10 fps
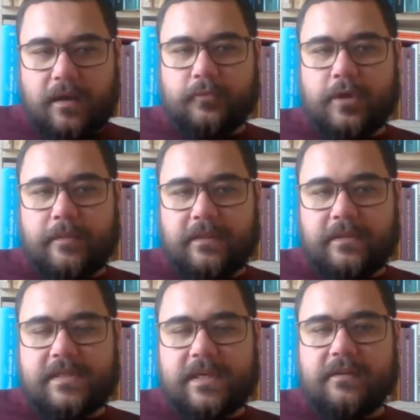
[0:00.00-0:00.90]
Abdul Hamid
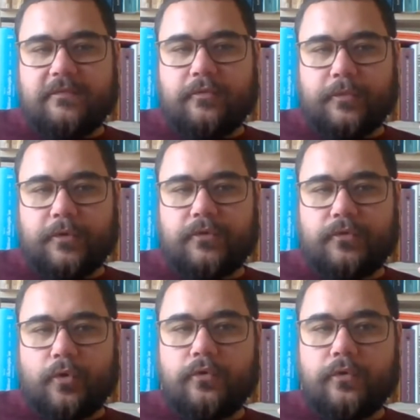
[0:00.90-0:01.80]
II from the
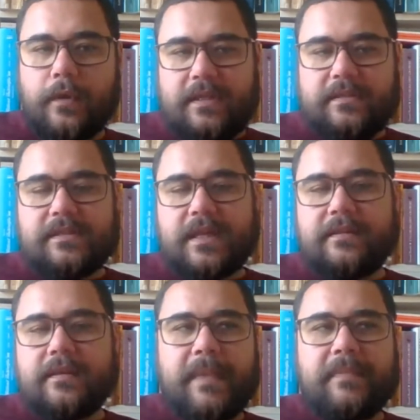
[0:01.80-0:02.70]
throne,
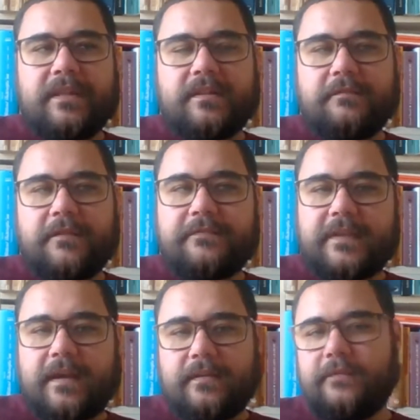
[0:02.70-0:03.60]
instead Mehmed V,
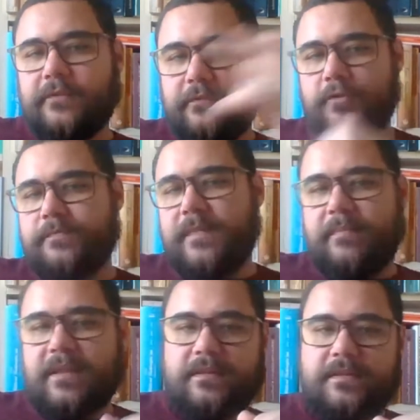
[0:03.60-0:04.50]
and afterwards
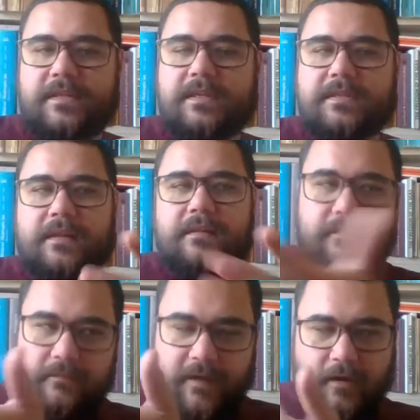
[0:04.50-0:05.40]
Mehmed VI,
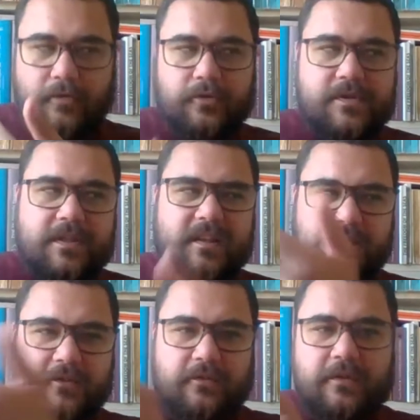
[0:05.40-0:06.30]
and we are going to see that
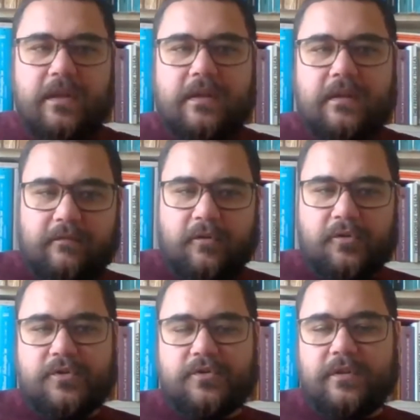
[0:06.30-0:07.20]

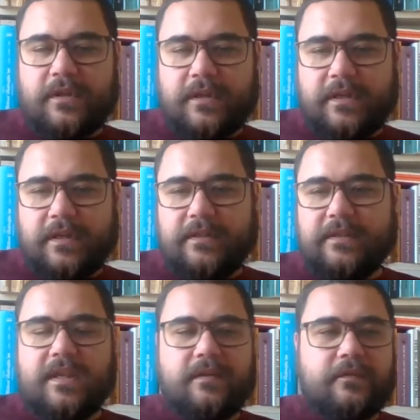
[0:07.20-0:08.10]
afterwards
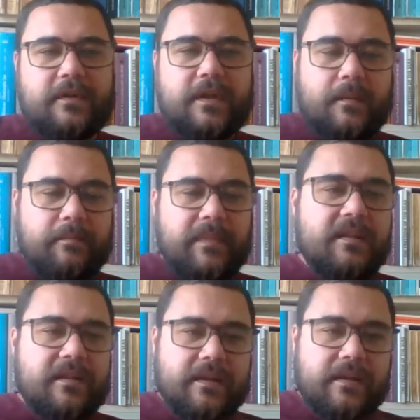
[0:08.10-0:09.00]
the new
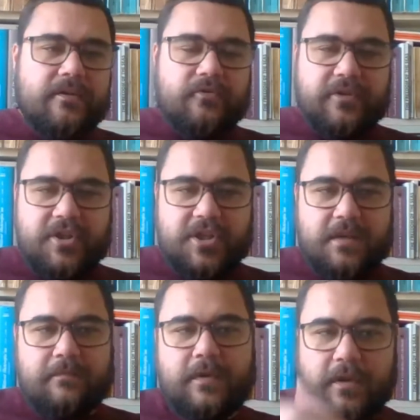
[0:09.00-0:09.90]
military
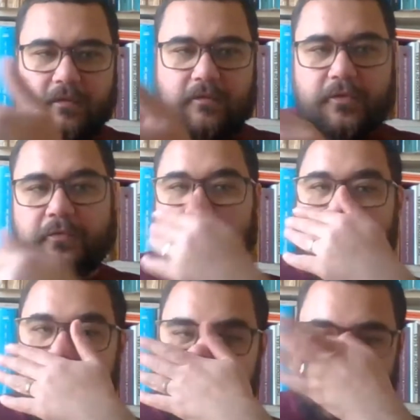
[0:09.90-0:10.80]
regime would
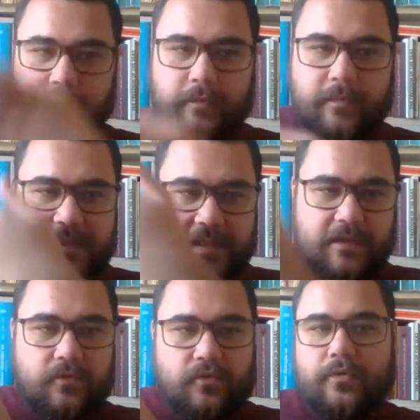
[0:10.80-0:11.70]
force Ottomans
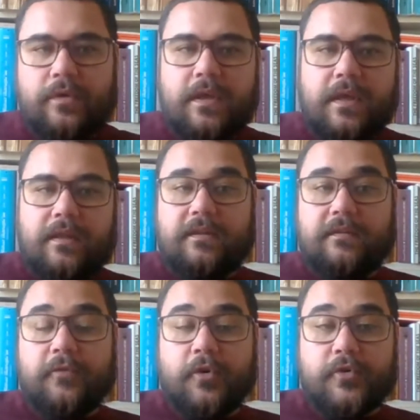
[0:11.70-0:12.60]
into the
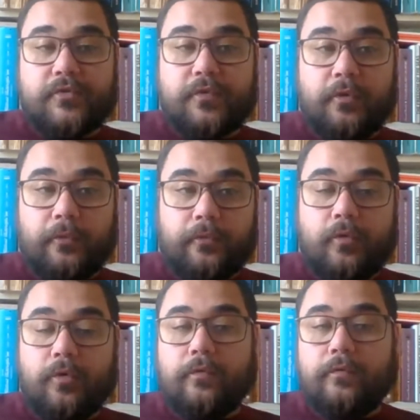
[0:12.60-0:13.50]
First World
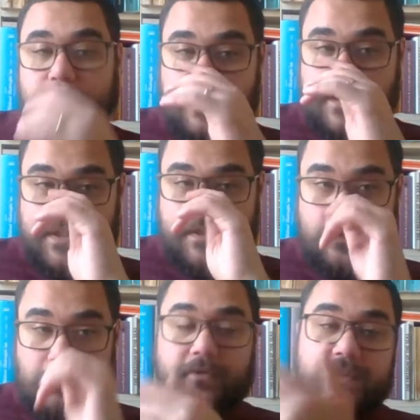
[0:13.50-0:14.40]
War, which is
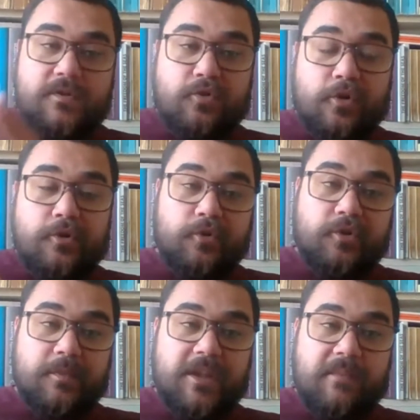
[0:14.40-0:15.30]
going to destroy the
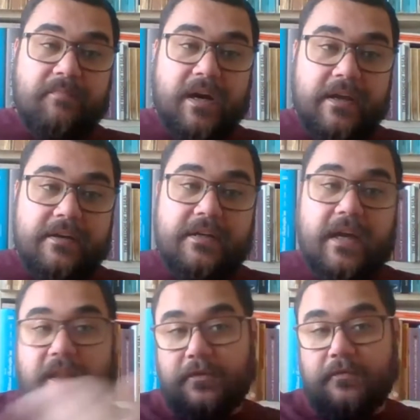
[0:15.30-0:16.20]
Ottoman Empire,
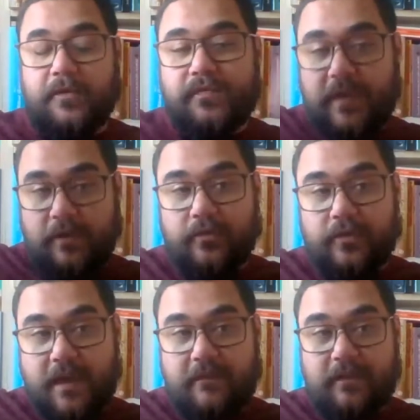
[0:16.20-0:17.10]
and afterwards we are going
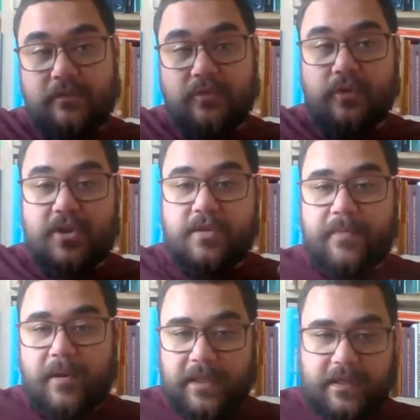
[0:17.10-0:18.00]
to have the Turkish
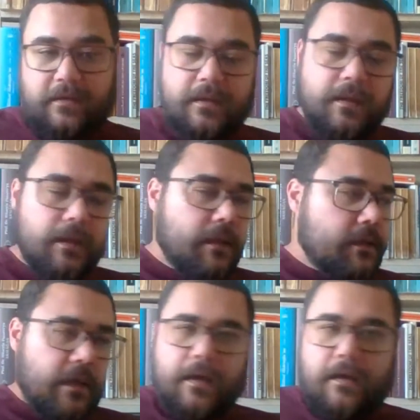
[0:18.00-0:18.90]
Republic,
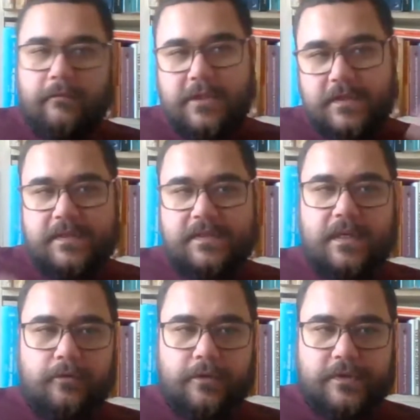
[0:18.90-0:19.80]
which is a
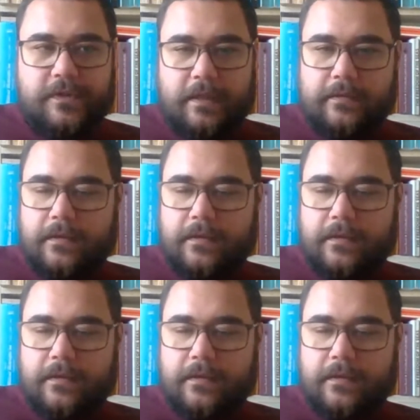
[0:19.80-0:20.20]
secular state.